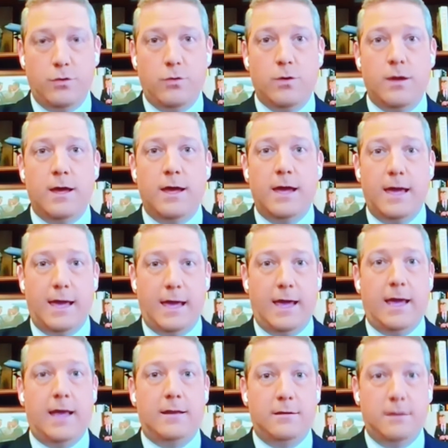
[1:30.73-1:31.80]
do.
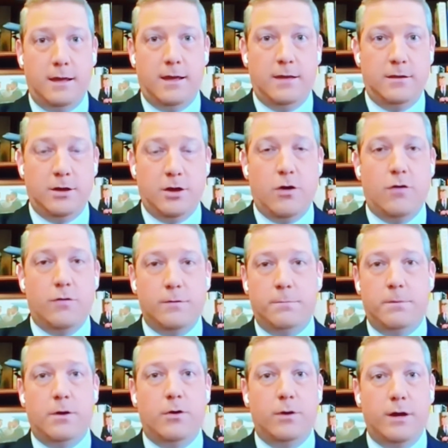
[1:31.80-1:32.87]
And in the
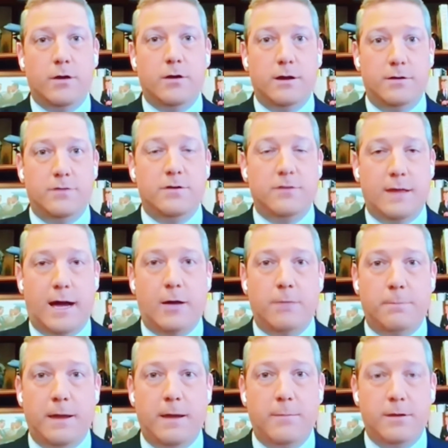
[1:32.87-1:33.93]
COVID bill here is a
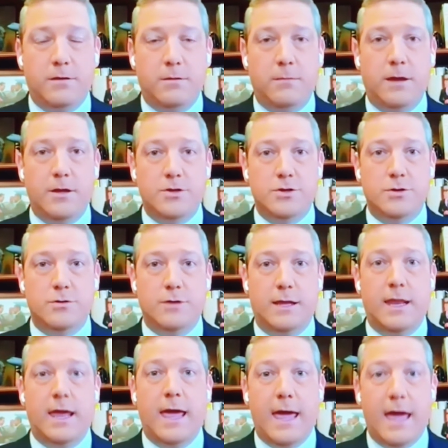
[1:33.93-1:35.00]
down payment to make sure
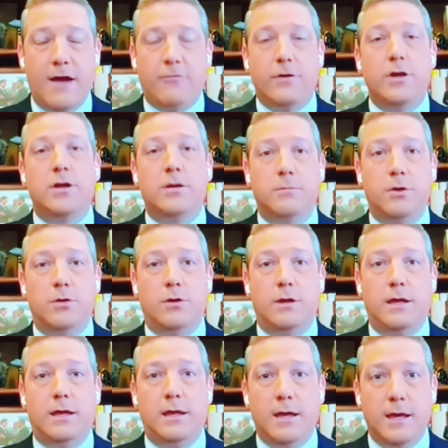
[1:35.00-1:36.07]
that every
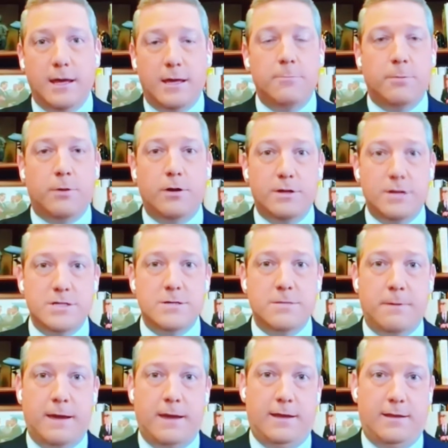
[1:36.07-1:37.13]
community can
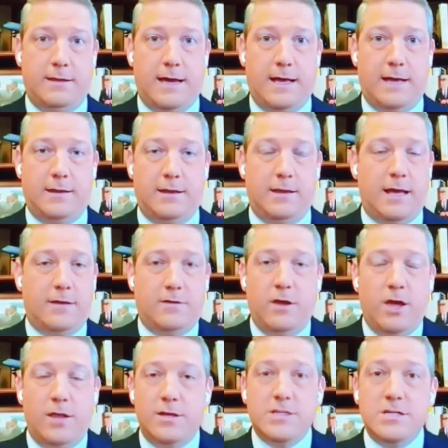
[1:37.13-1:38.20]
participate in that. And
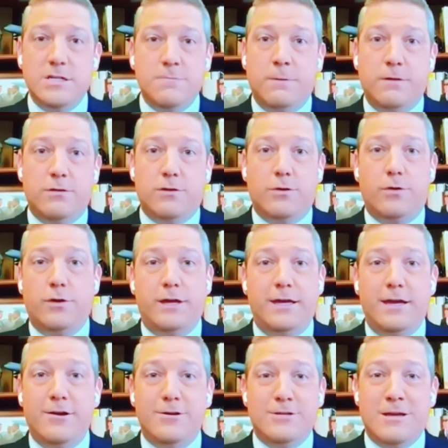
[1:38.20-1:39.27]
this has been 30
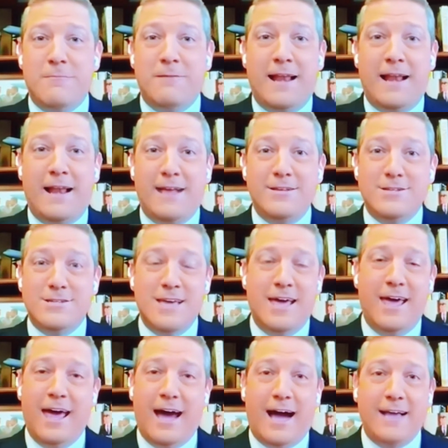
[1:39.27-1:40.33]
years. I mean, I
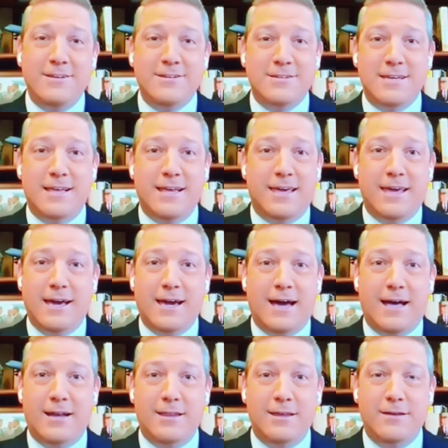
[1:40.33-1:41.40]
just get a kick
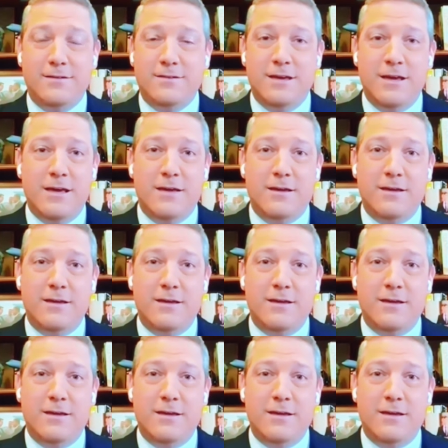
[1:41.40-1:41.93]
out of these,